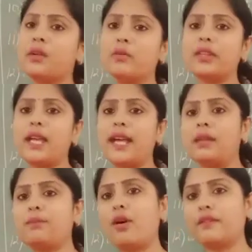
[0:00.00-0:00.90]
with the
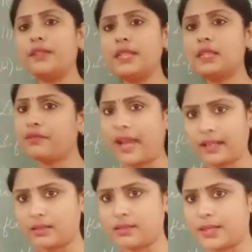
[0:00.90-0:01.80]
help of these
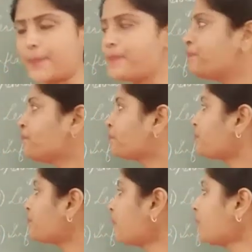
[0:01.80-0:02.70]
factors.
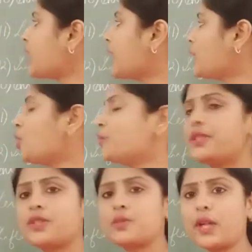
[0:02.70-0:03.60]
I hope
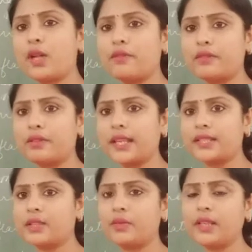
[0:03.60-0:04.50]
this way of
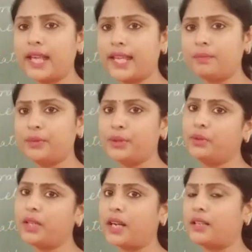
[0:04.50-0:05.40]
writing will help
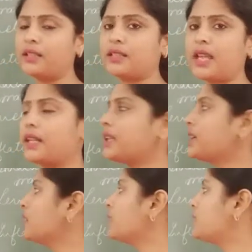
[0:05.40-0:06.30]
you in
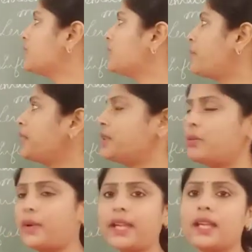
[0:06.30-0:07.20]
understanding it in a
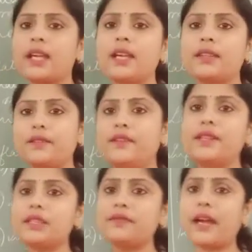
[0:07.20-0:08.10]
better way. The
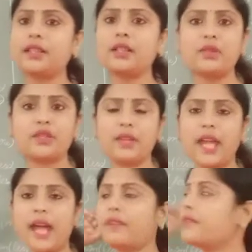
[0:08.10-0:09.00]
first factor which we
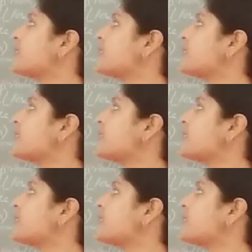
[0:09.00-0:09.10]
have